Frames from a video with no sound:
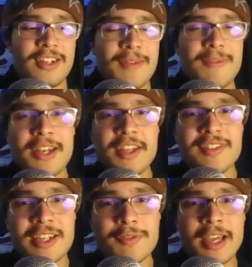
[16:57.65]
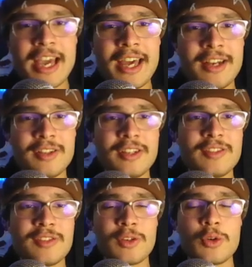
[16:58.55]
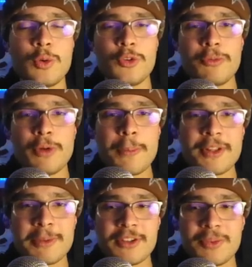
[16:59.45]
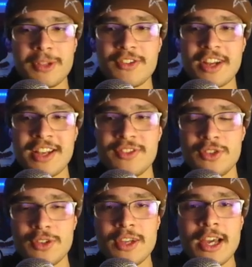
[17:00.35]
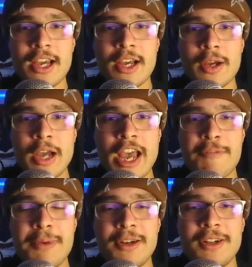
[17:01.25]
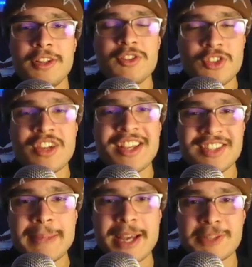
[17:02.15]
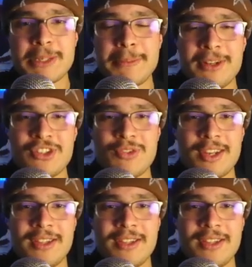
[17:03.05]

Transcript: I mean, he's definitely had his colder moments, especially when the Jazz have been on this, the Jazz team has been a bit streaky